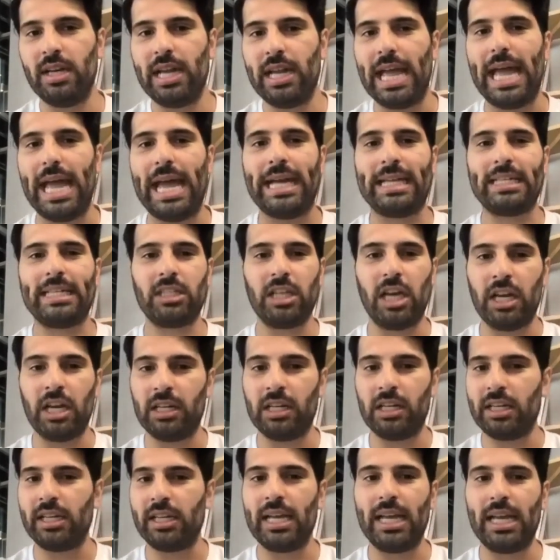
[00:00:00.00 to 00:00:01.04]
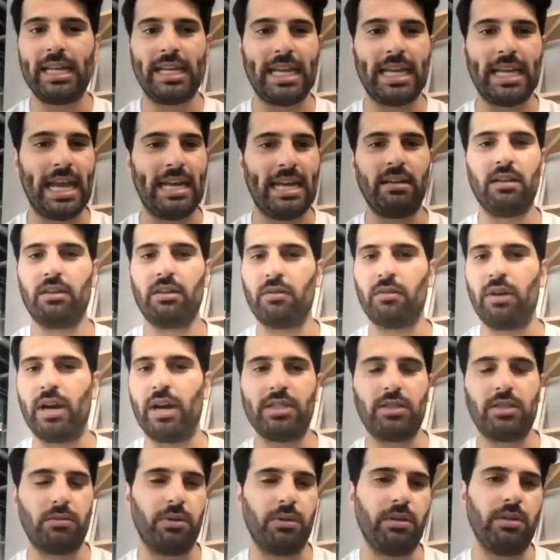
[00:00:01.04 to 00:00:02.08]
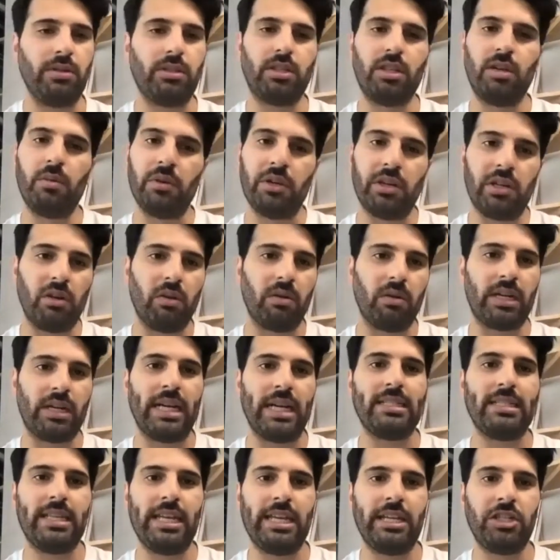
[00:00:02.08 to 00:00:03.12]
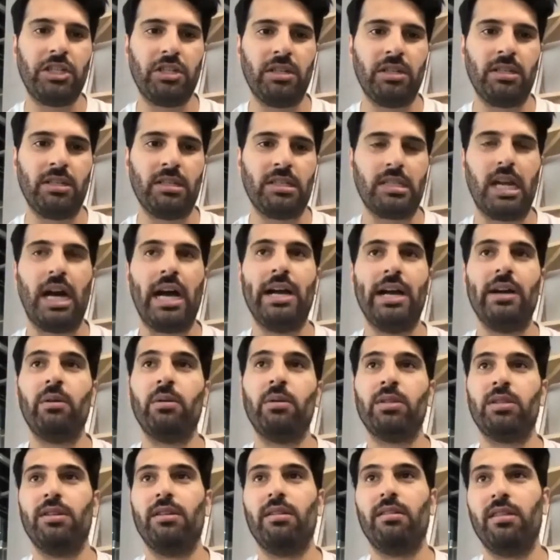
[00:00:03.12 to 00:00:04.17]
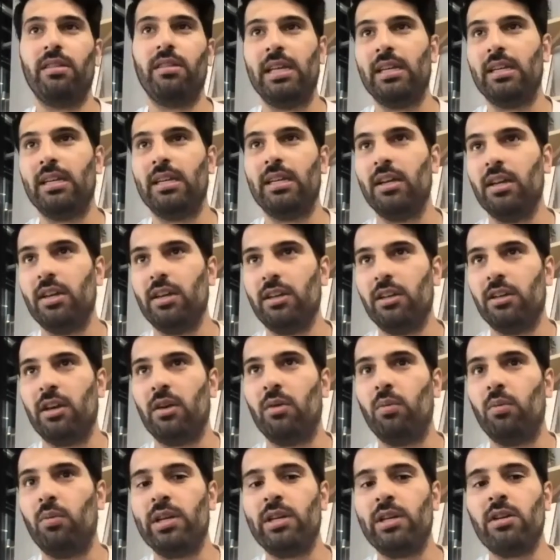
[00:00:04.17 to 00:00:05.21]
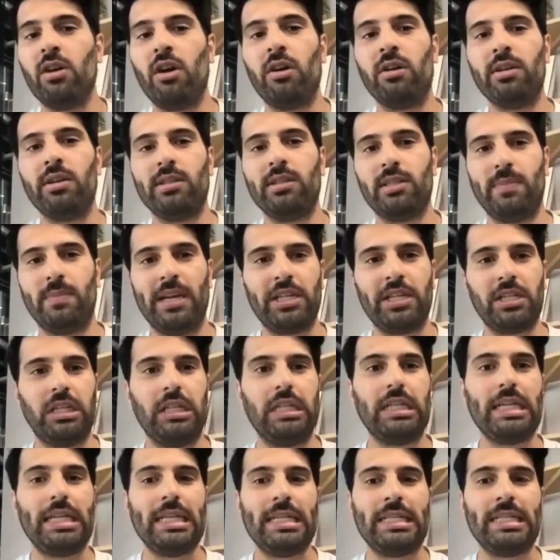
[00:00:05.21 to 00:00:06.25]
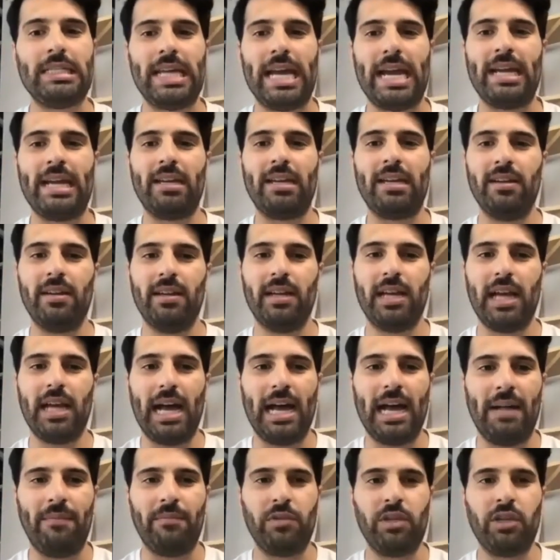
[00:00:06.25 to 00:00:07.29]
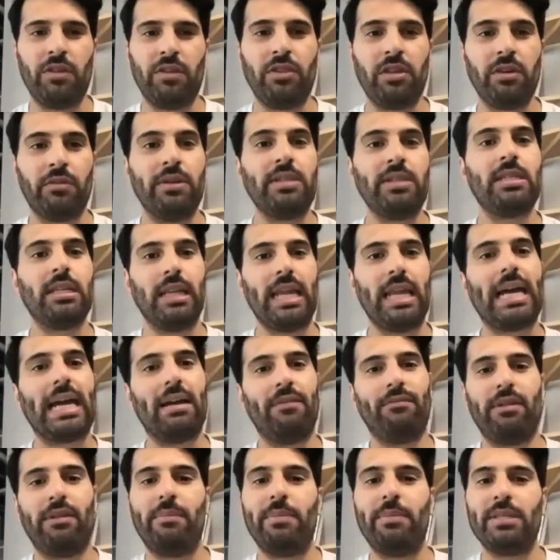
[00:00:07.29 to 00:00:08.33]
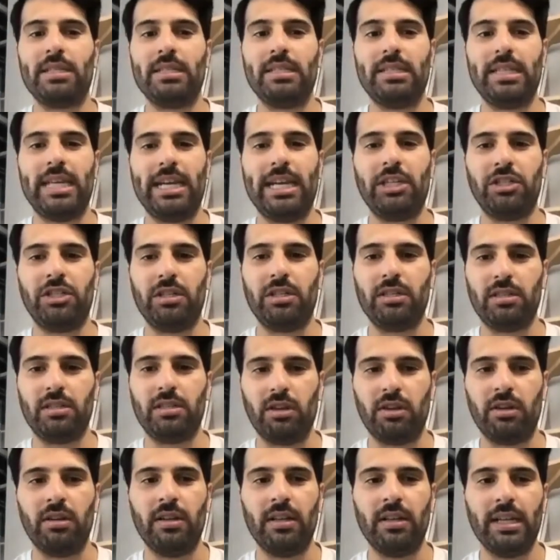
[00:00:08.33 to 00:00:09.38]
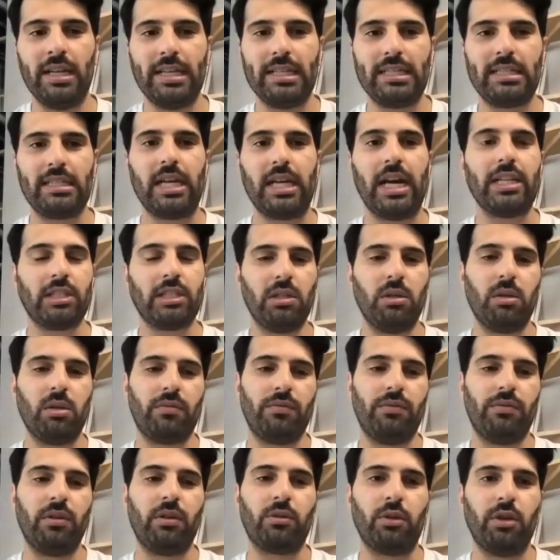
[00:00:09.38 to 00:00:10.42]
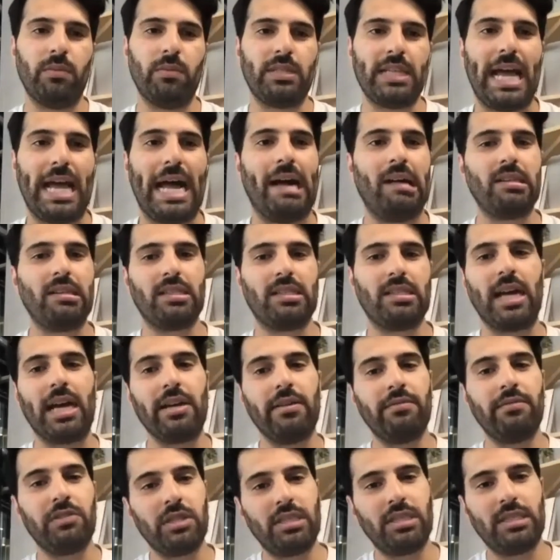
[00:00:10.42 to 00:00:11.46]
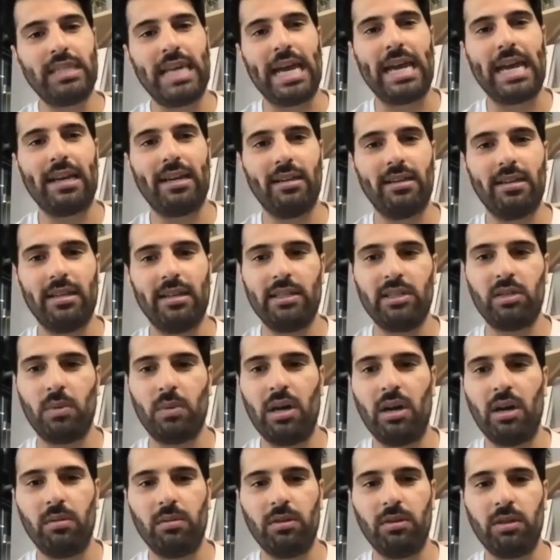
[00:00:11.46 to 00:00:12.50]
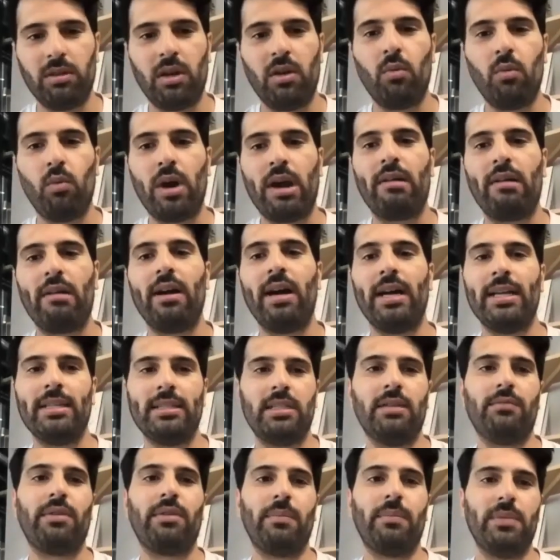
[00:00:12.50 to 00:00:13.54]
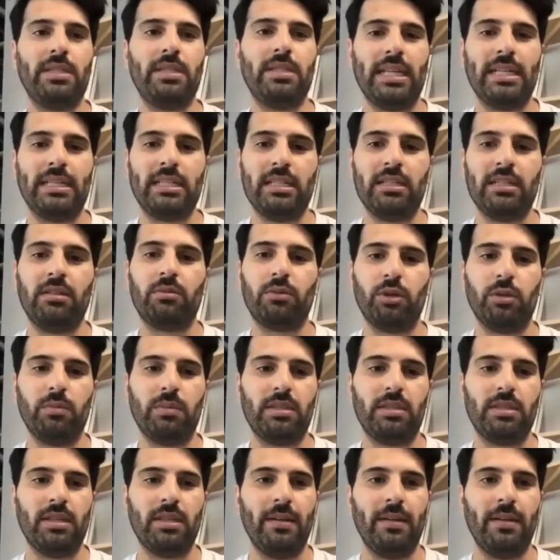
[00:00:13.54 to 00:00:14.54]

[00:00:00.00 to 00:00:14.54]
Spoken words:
externally, again, grassroots community organizations. I also think, we know, especially in tech, there is a lack of representation. So start to look for groups outside of just tech as well. Where are underrepresented groups